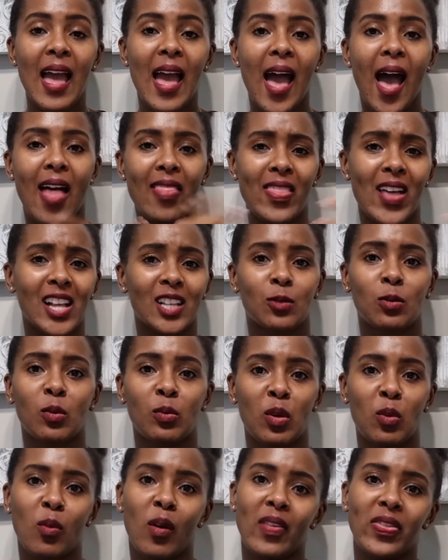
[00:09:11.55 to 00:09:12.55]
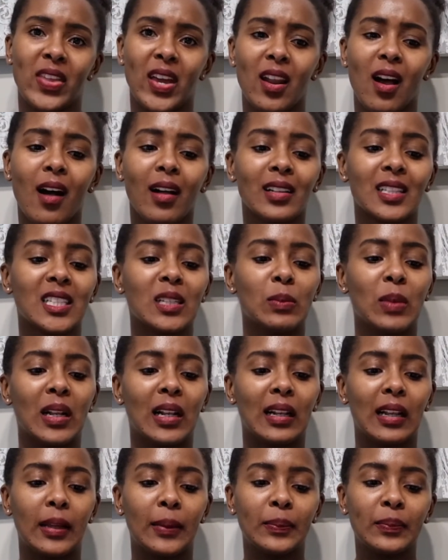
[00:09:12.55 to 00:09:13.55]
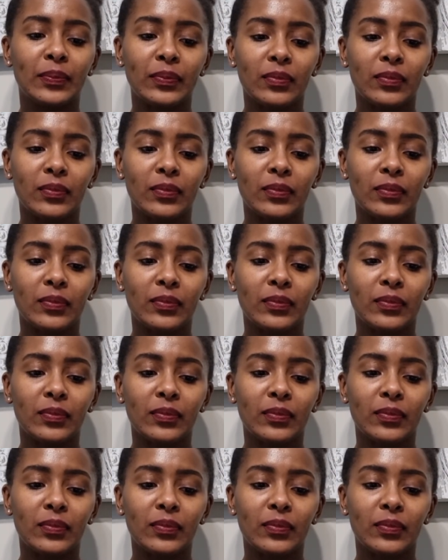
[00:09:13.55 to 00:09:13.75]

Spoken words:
And that's what we want, that ultimately